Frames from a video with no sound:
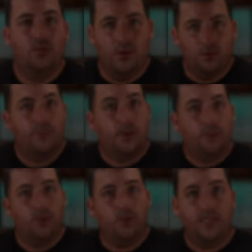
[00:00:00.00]
Well,
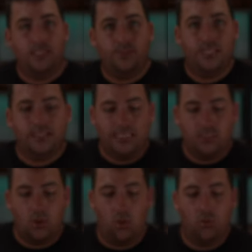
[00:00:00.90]
remember, that's because I
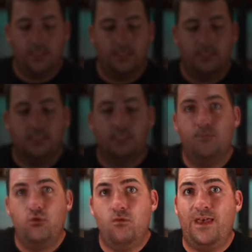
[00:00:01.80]
told it to
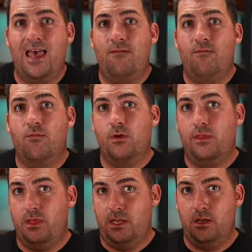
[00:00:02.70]
move
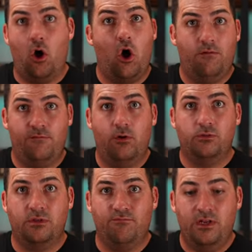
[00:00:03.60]
everything, all
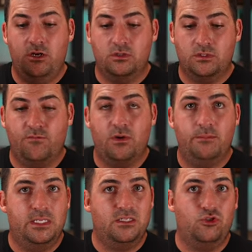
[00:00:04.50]
photos and videos,
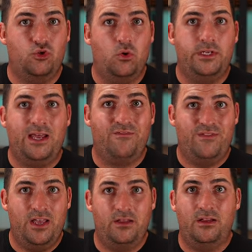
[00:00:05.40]
from this
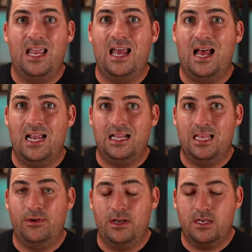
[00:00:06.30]
joel.feld at
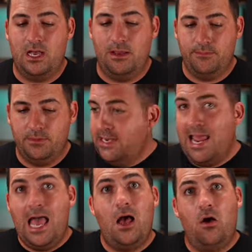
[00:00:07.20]
iCloud dot com.
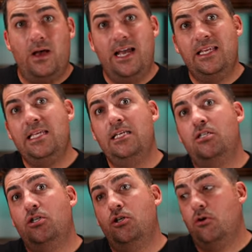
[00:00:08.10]
Now I need
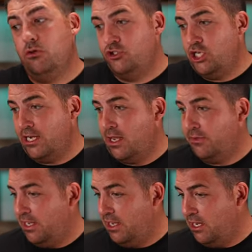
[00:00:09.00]
to go check out that